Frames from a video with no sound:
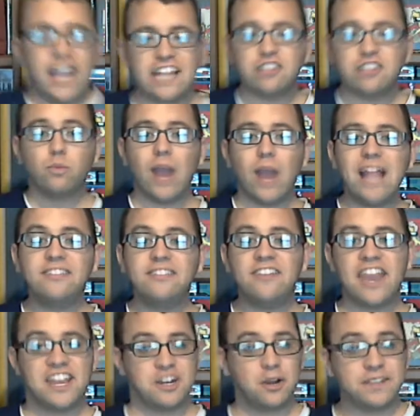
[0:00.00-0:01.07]
It's
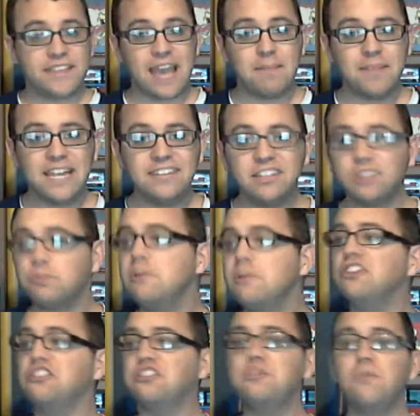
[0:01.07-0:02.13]
Wednesday. You know what that means? It's
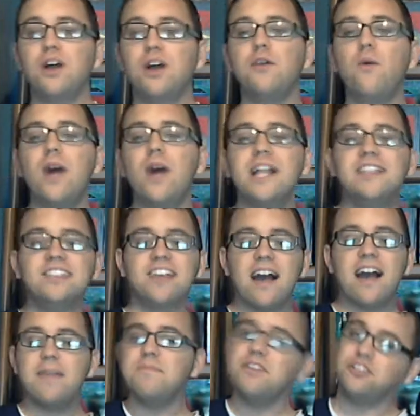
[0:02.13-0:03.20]
Magician 101
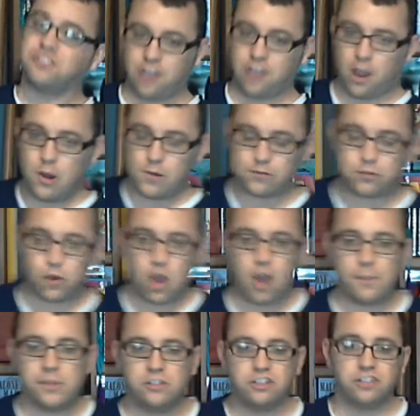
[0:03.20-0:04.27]
time, the show for
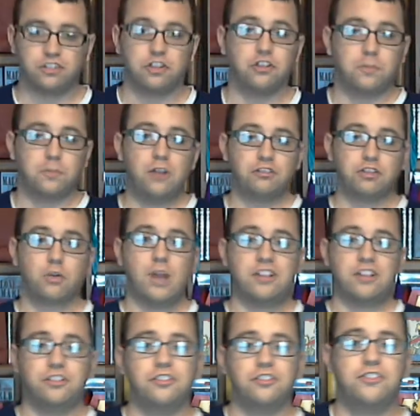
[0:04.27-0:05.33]
all magicians. Post your
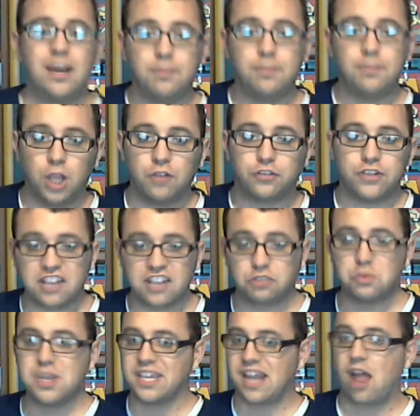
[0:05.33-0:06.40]
questions down below for
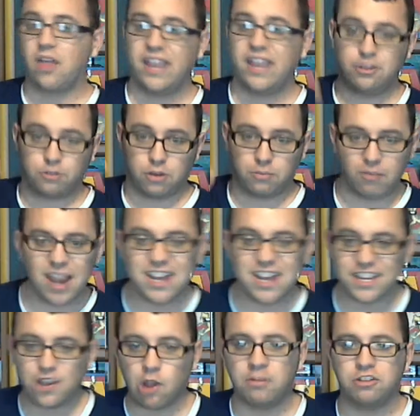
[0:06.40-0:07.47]
next week, and I'll answer them
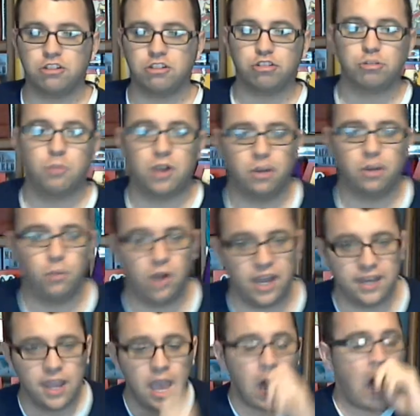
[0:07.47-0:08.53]
right here on Magician
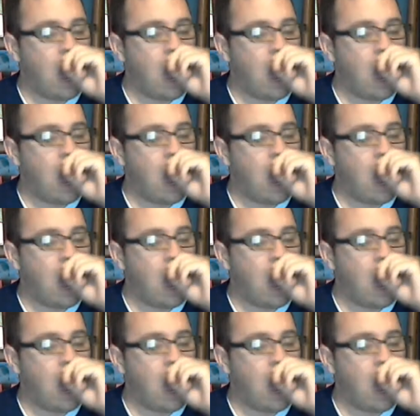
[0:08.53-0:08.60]
101.